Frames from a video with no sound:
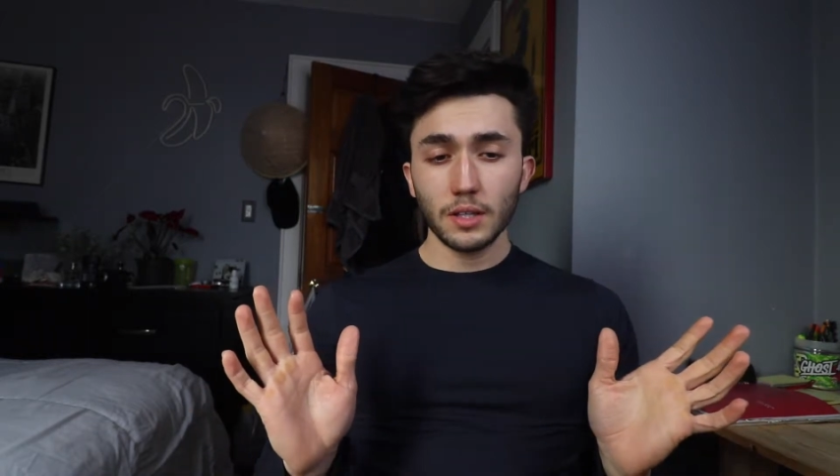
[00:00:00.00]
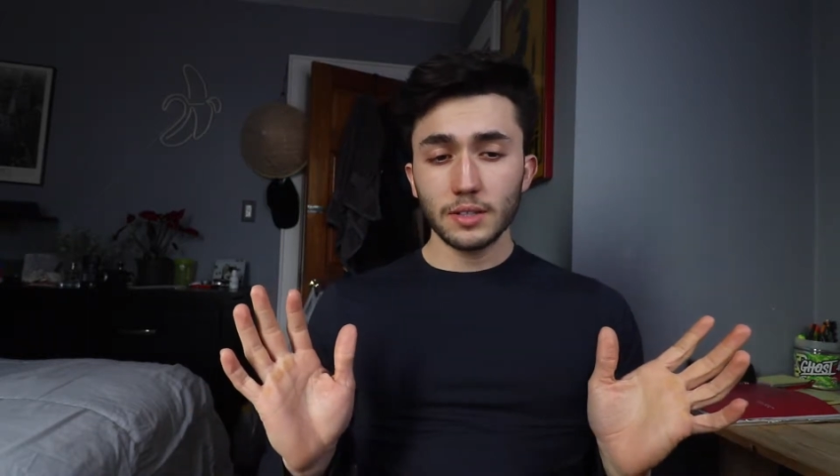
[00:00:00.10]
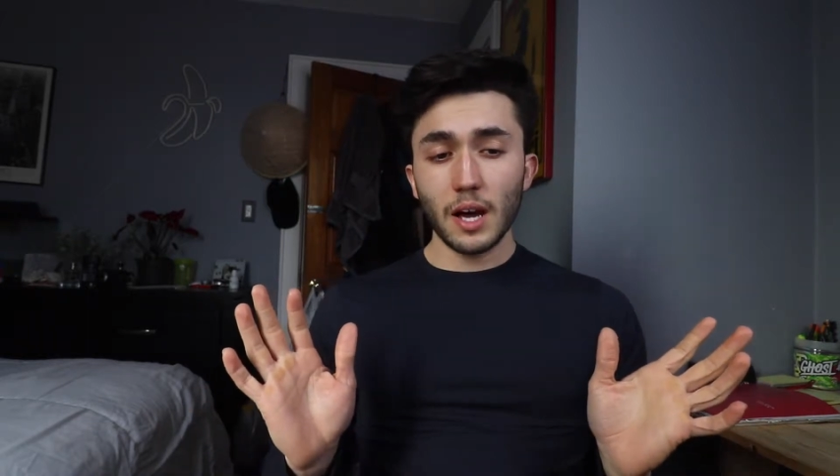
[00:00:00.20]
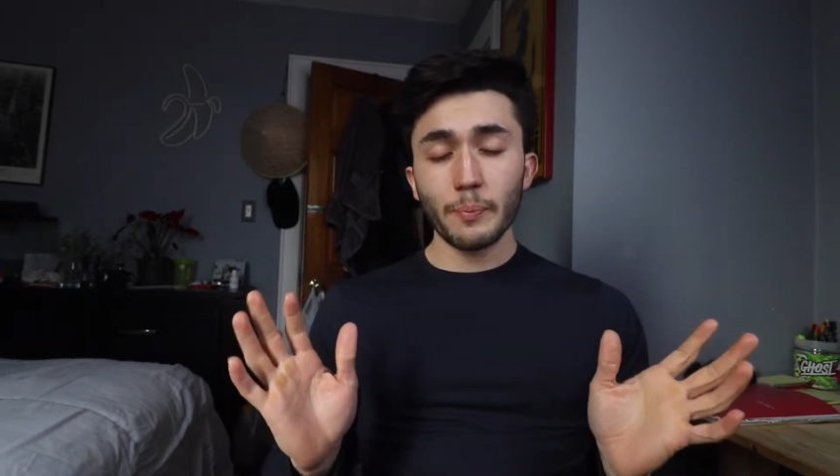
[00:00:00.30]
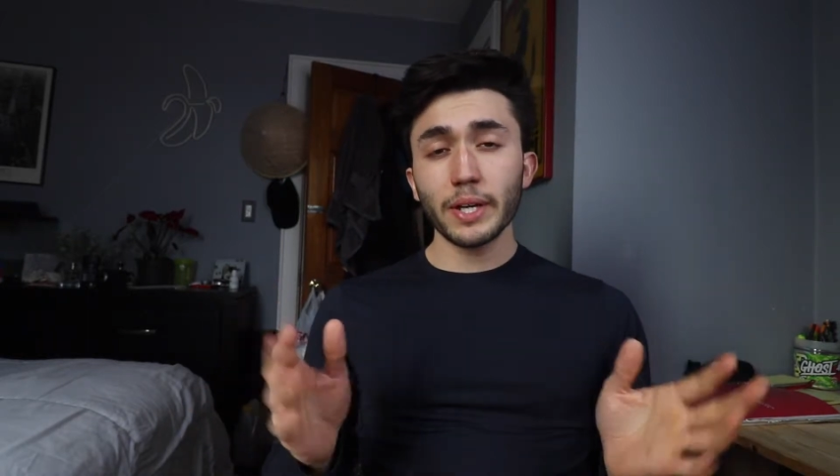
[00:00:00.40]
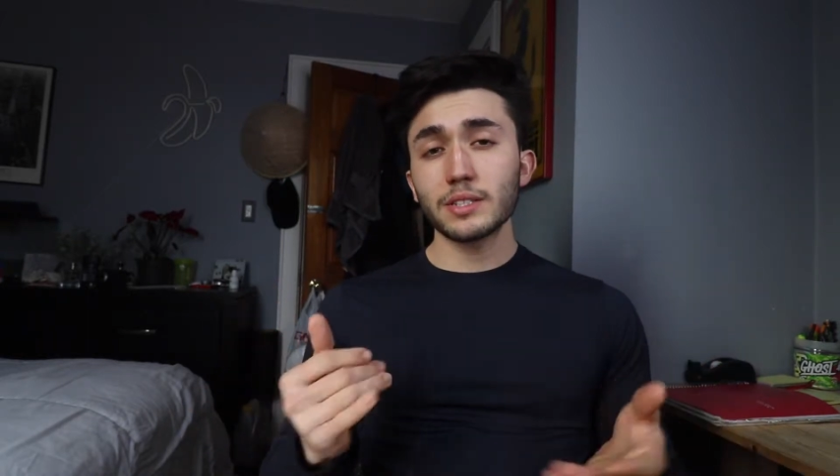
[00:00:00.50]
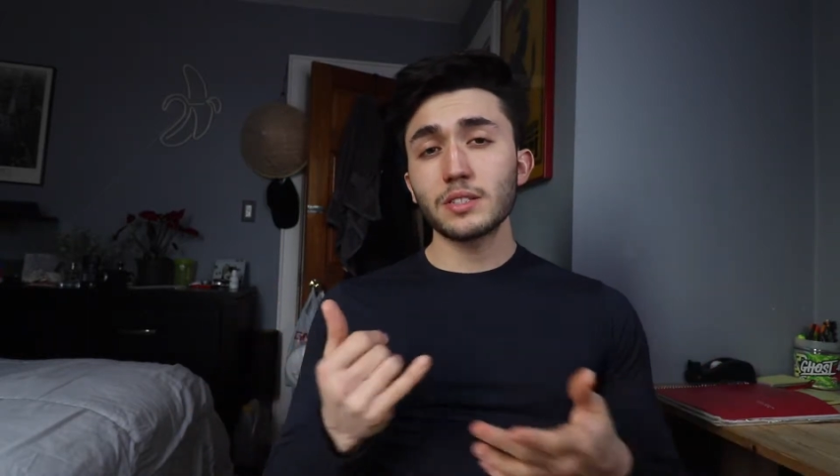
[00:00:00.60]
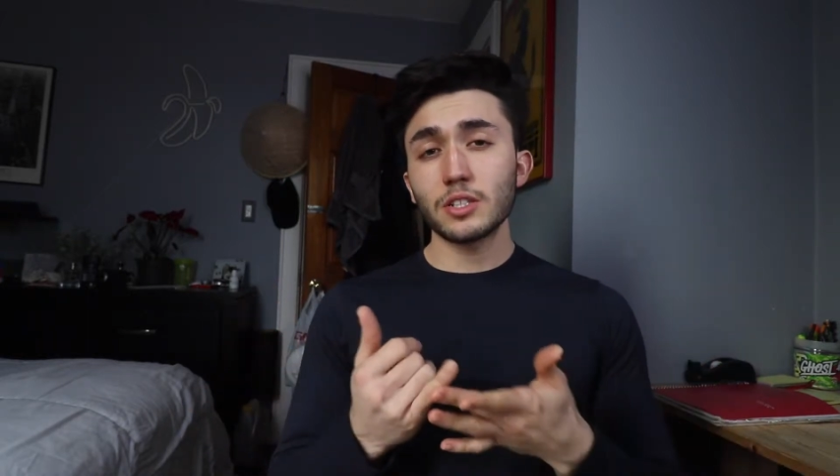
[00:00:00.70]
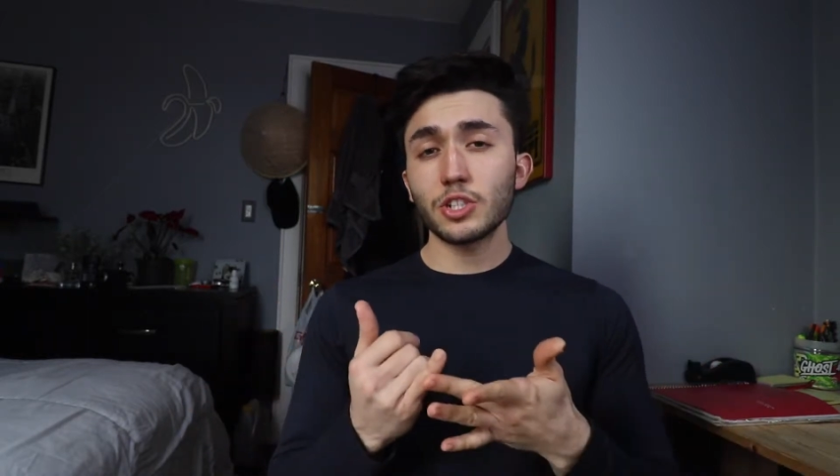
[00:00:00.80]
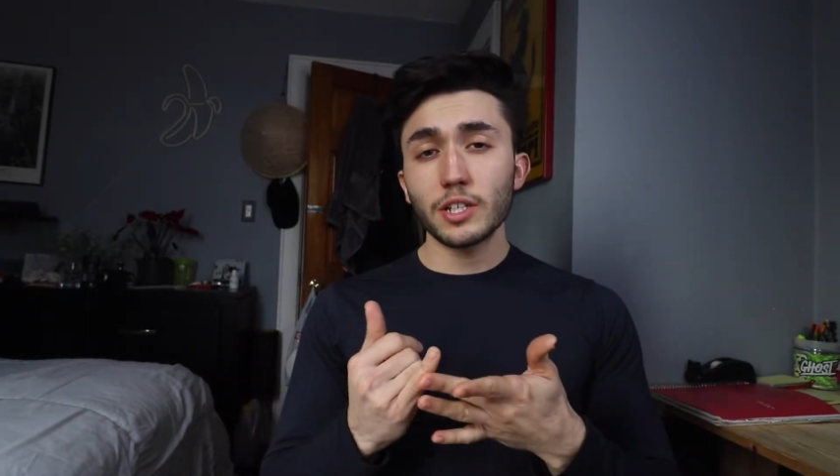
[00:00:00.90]
topics
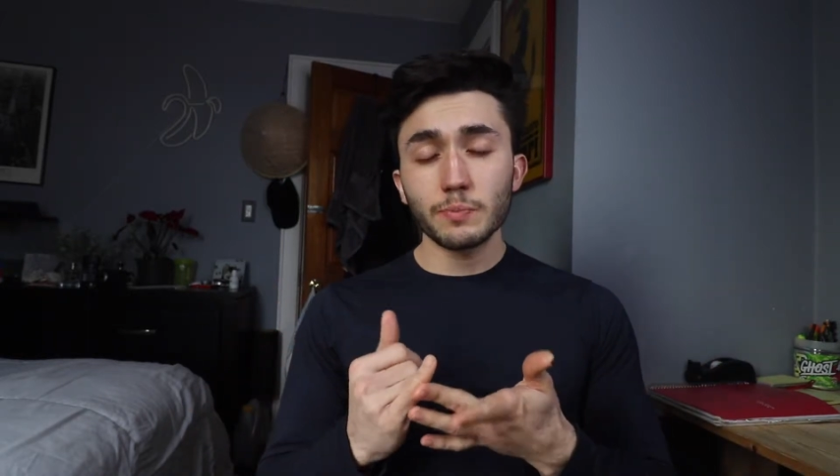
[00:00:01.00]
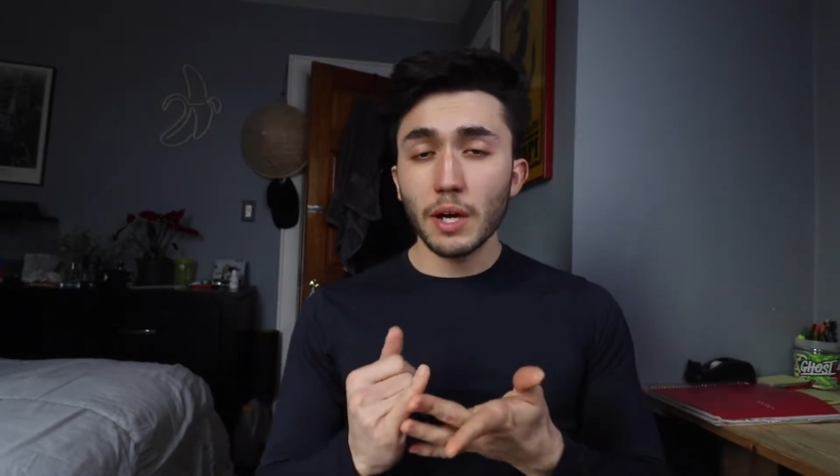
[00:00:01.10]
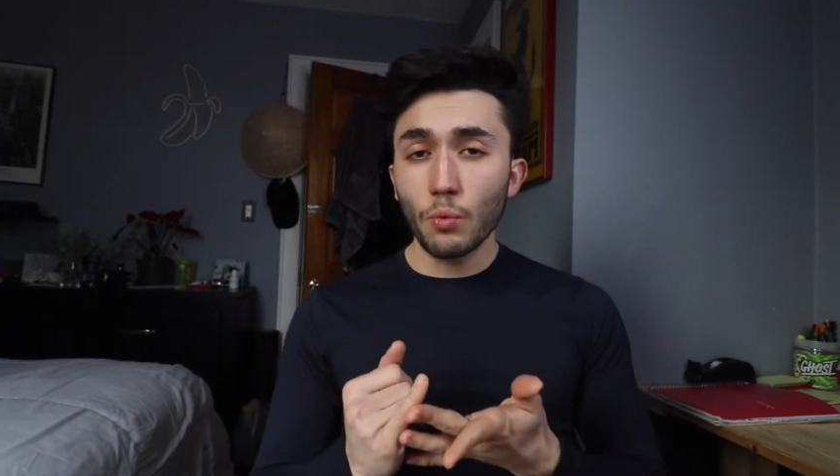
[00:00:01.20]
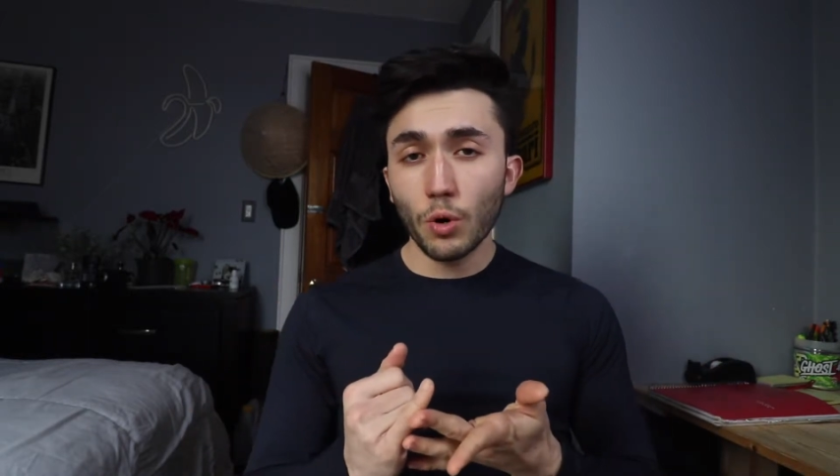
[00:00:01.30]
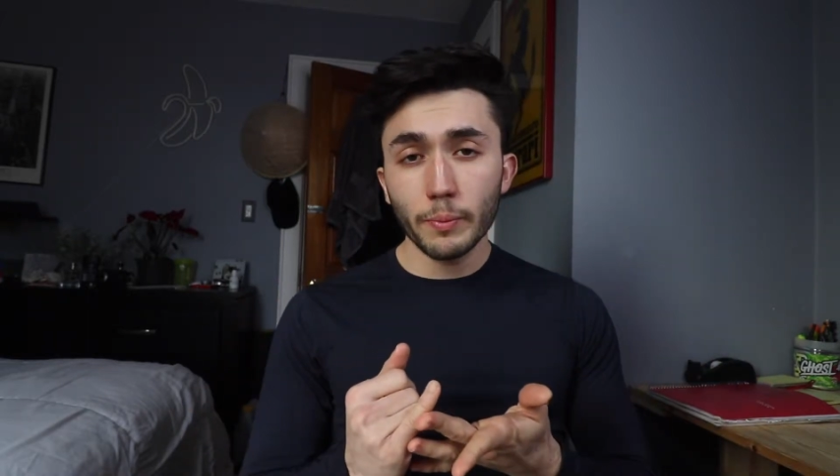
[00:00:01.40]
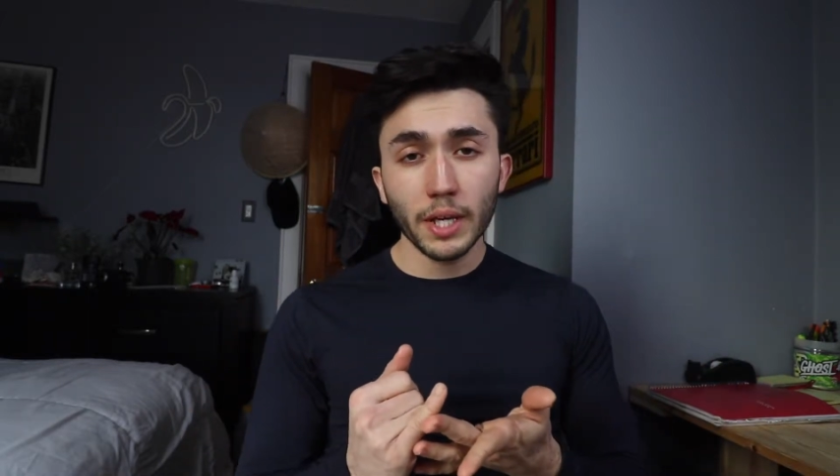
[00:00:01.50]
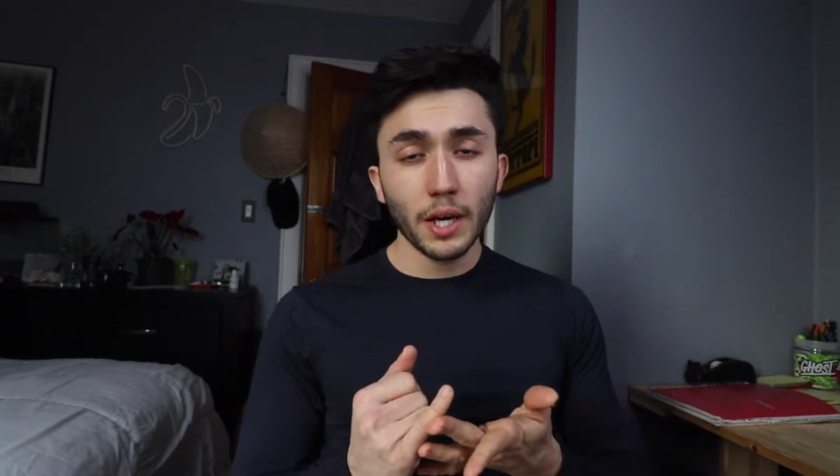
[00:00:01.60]
such as my warming